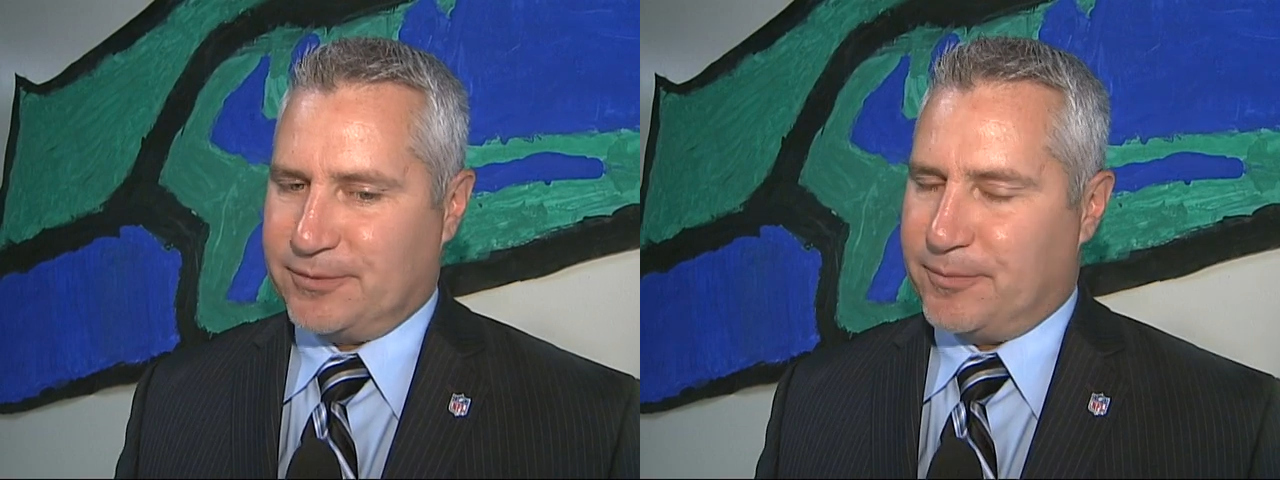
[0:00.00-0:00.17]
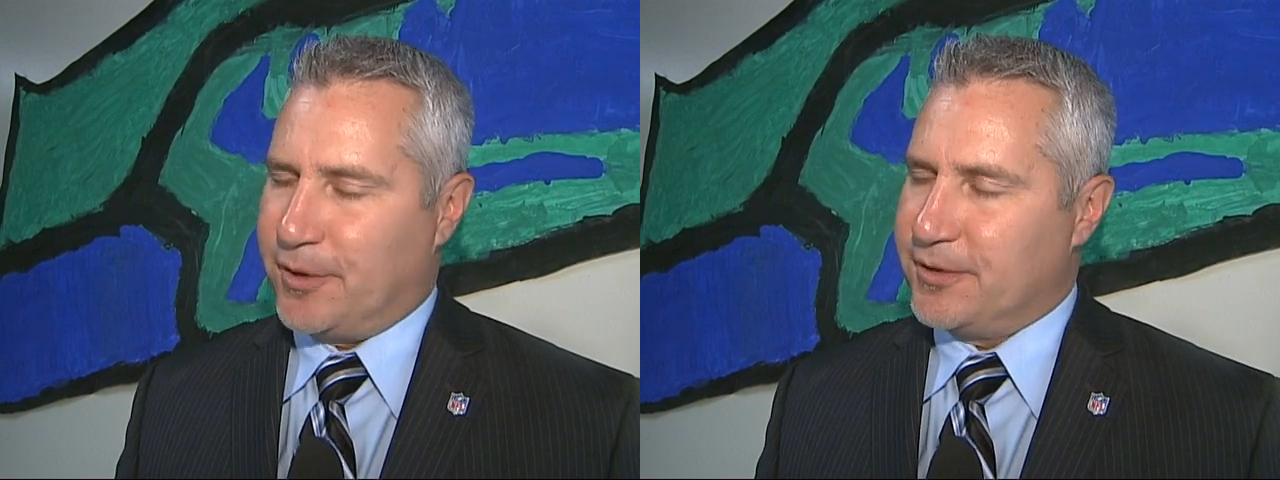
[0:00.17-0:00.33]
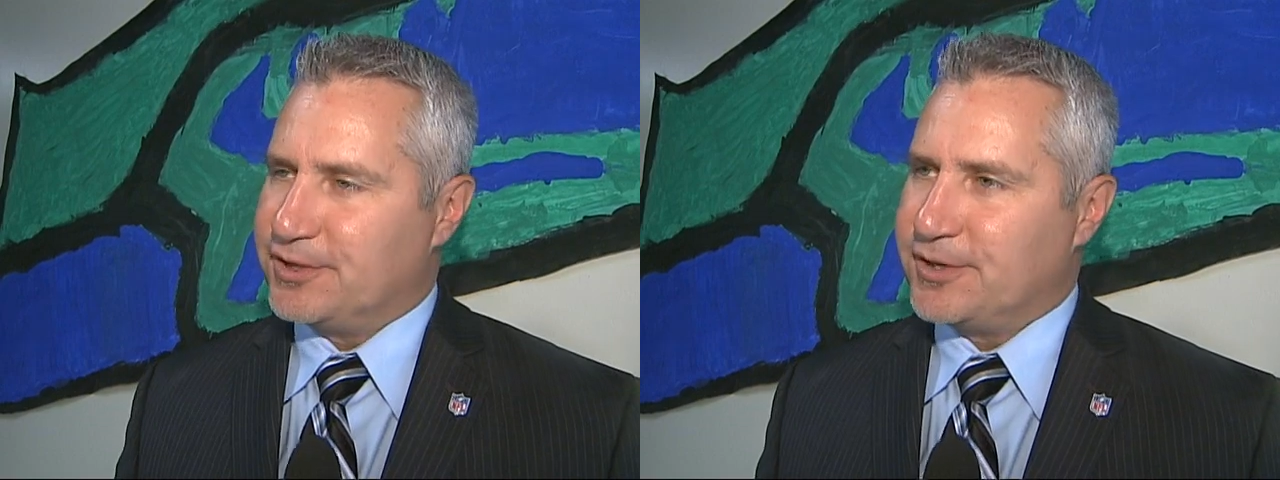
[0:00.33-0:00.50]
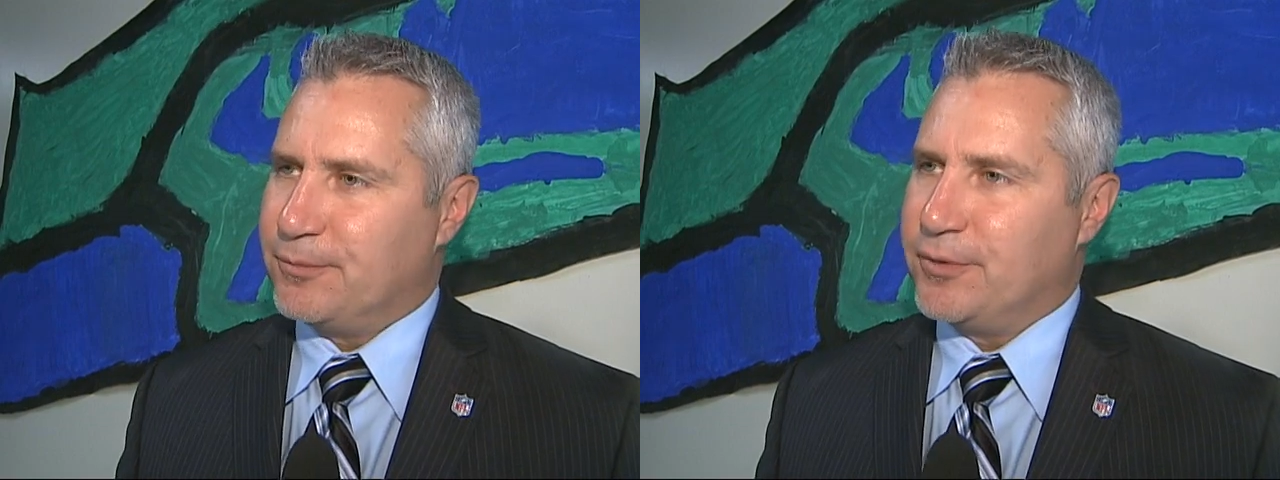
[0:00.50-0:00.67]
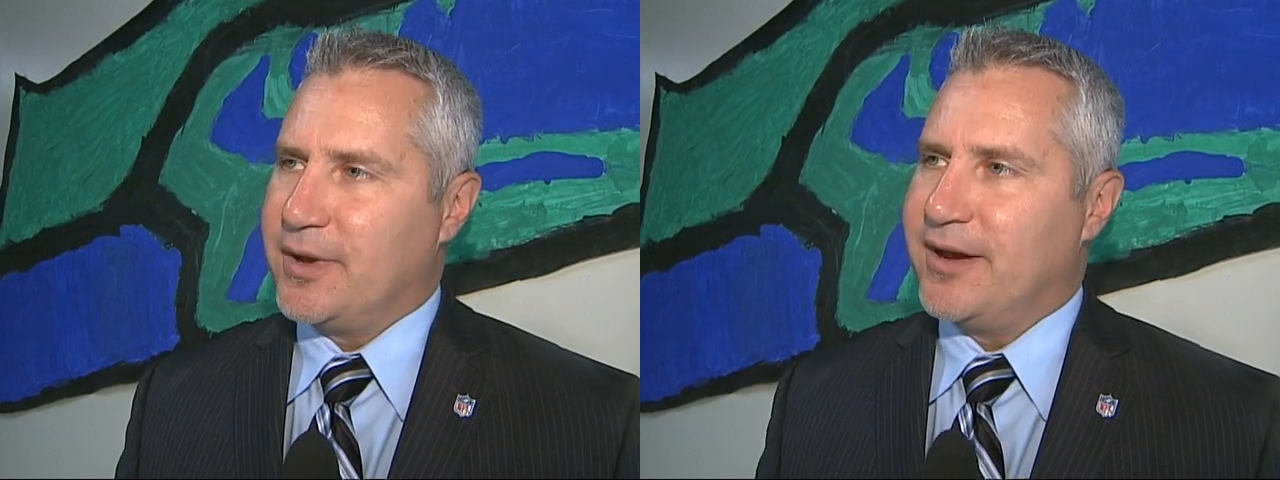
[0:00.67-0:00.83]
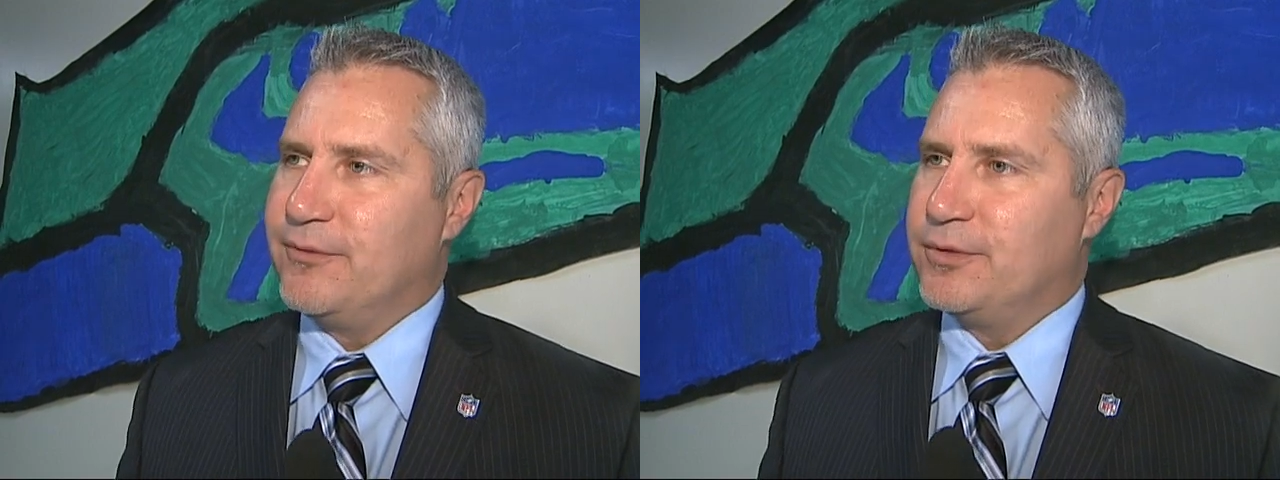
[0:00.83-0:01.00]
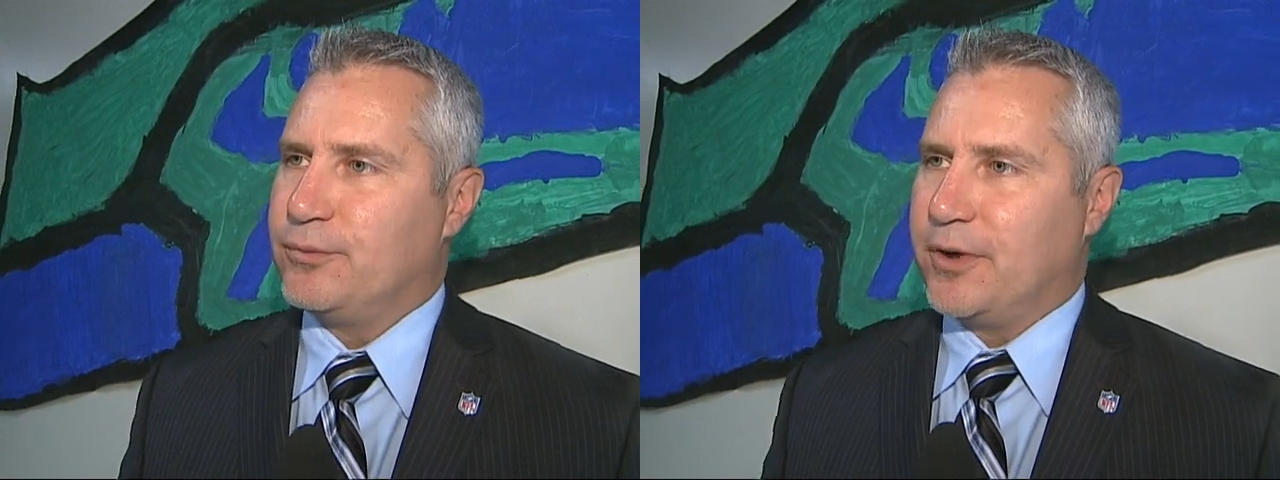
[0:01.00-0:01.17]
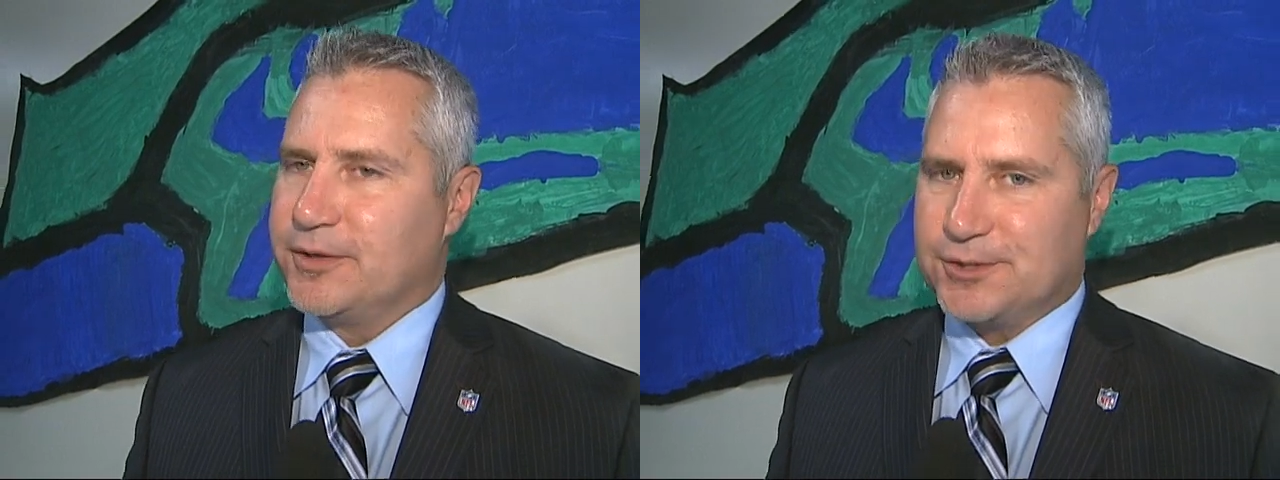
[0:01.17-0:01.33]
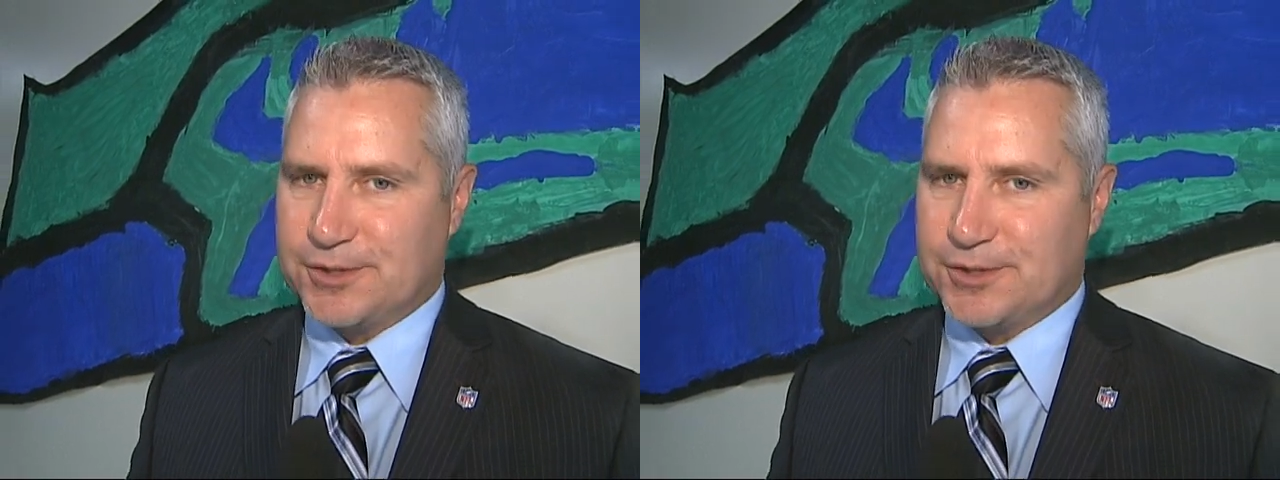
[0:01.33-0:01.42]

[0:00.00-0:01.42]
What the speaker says: partnership we have with Rogers